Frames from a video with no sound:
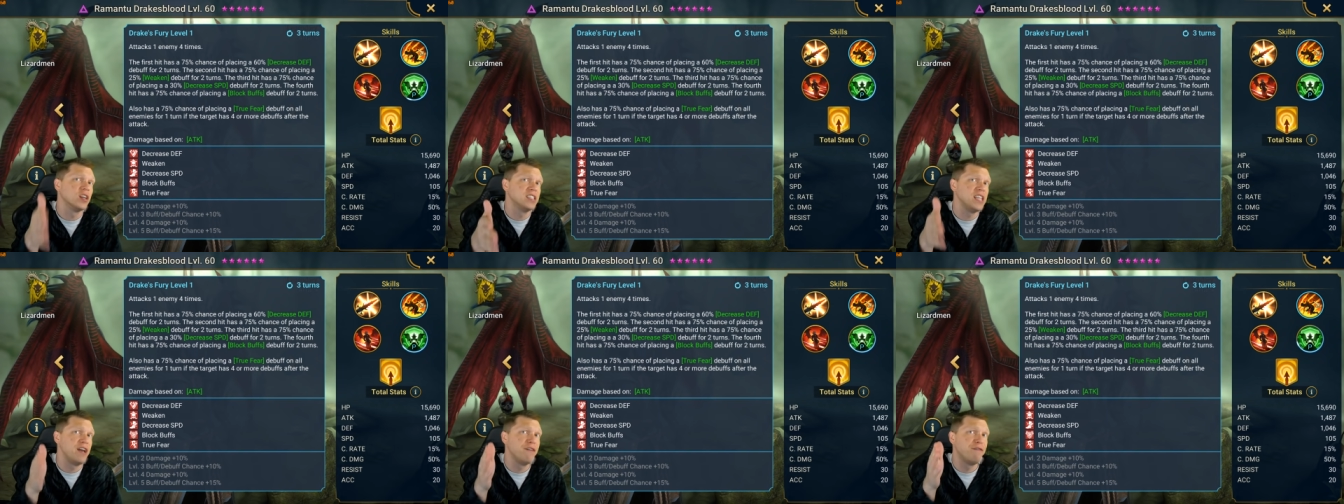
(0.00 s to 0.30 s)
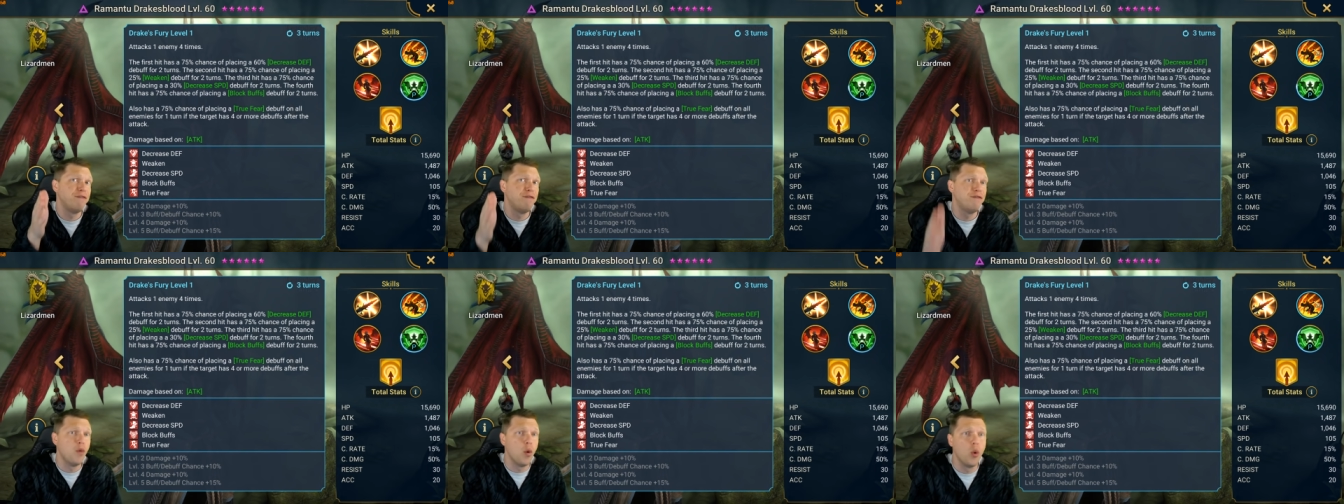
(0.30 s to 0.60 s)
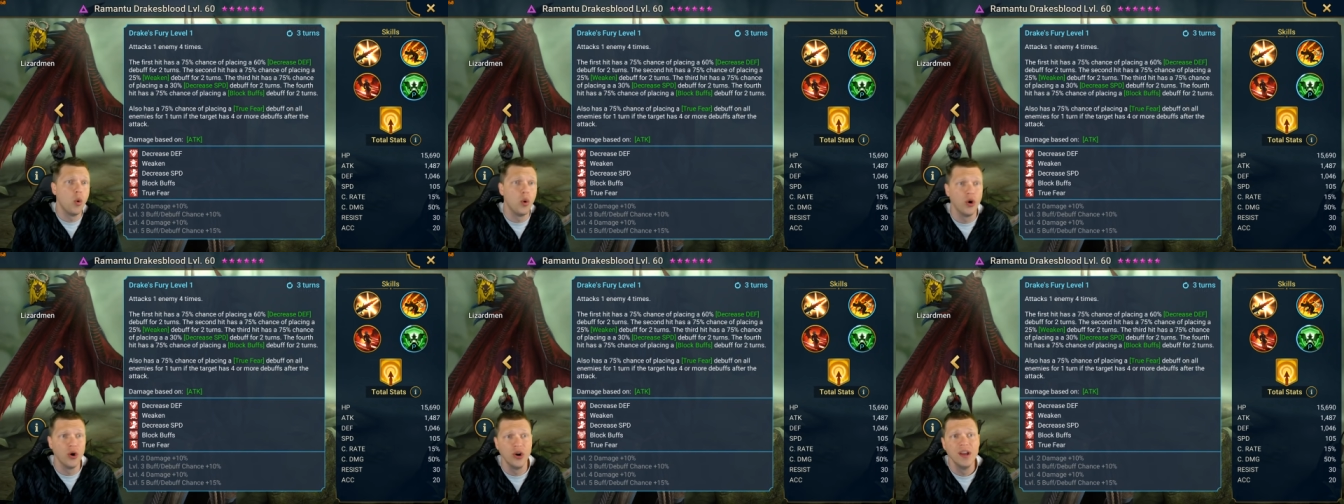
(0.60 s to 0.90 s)
as they have
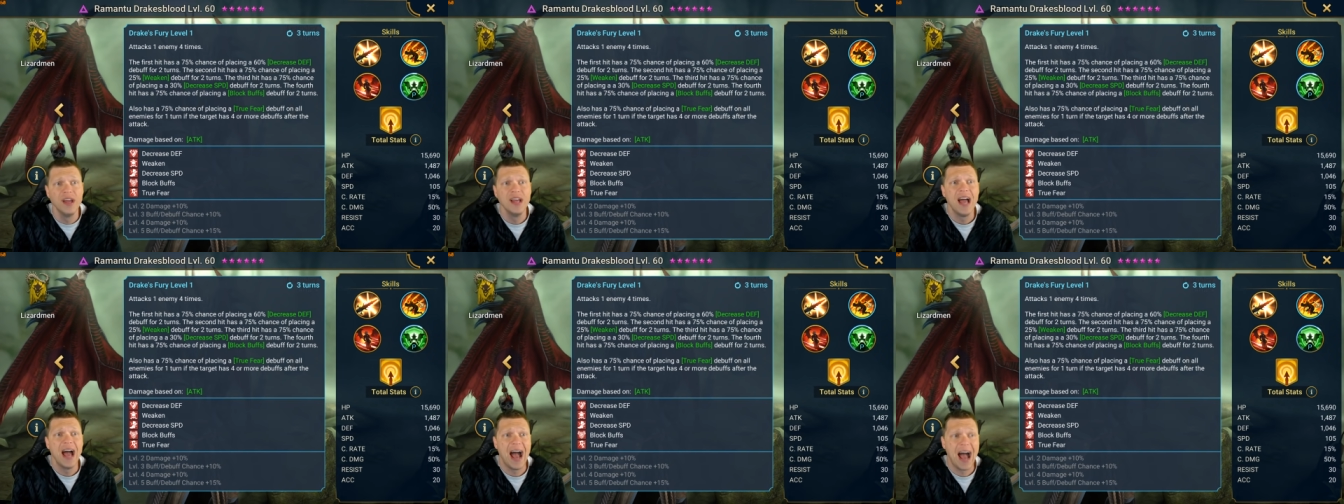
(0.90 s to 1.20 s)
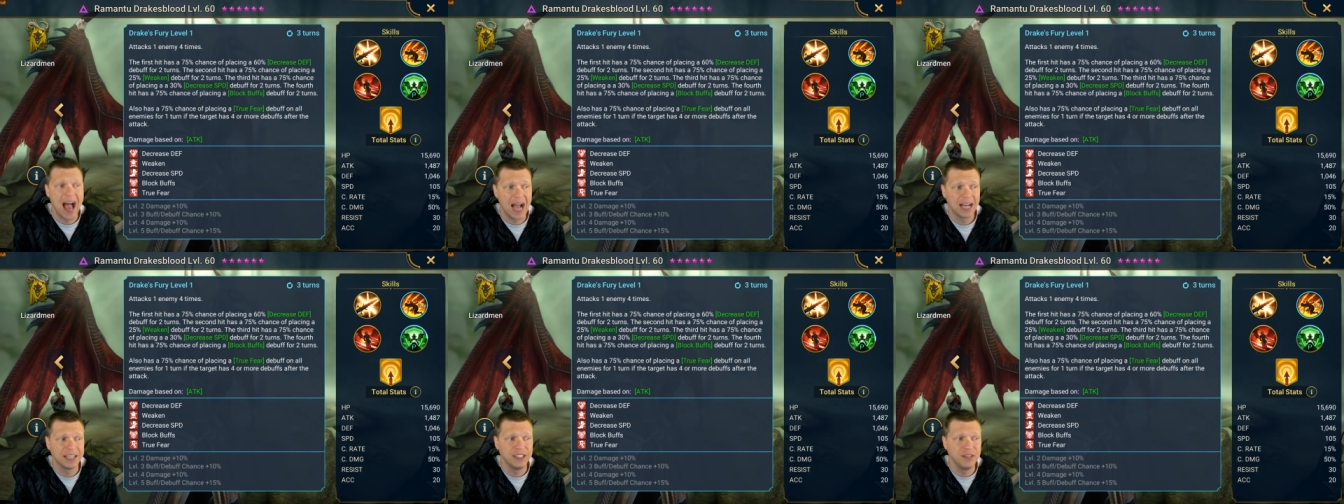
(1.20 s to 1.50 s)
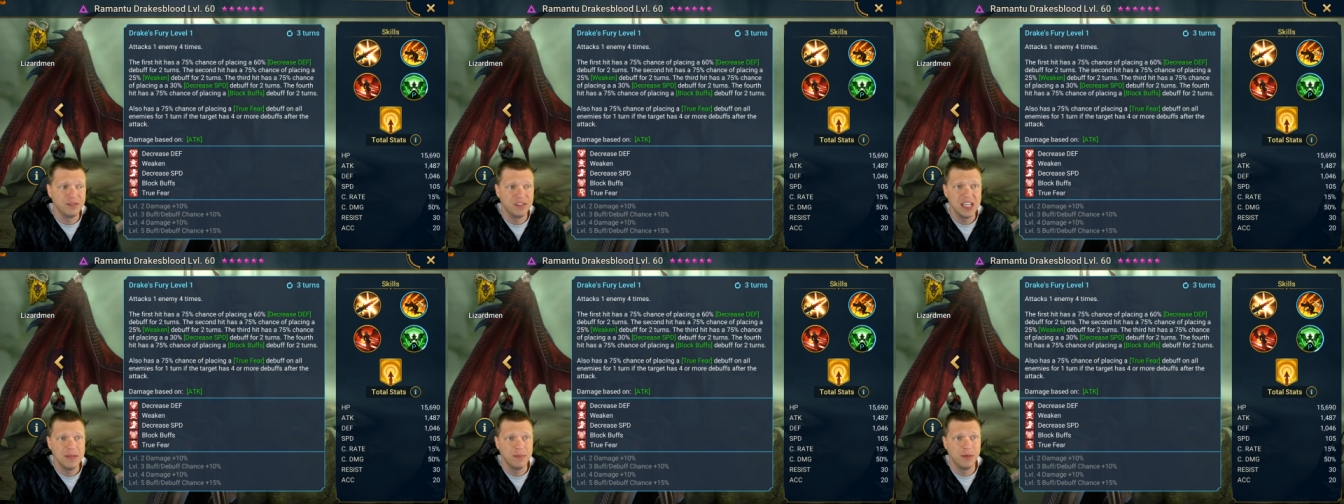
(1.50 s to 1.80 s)
four
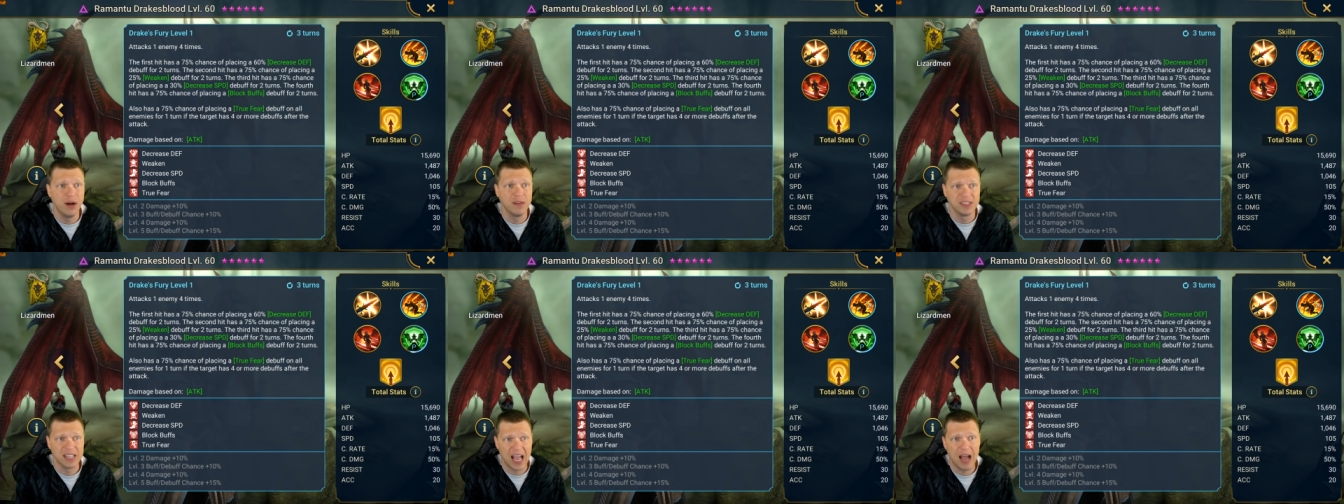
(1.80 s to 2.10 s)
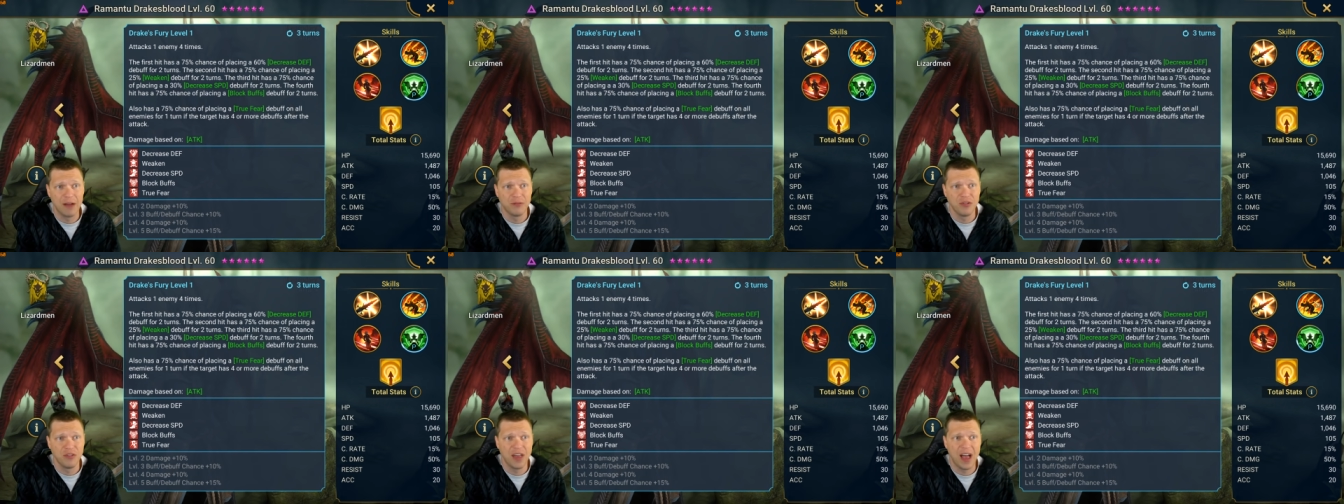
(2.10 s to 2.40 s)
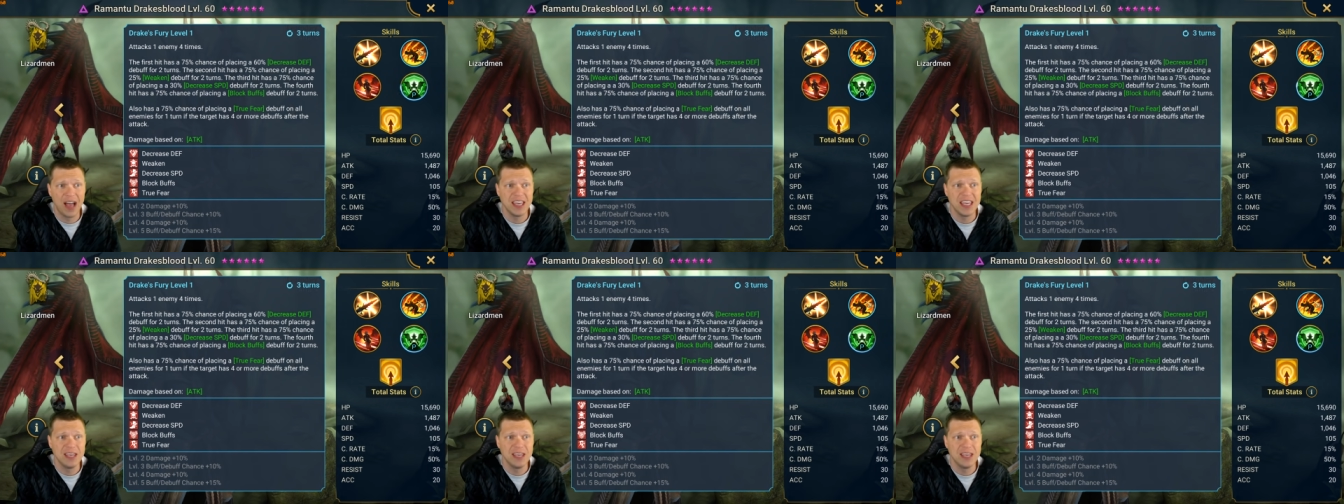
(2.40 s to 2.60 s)
active debuffs after that,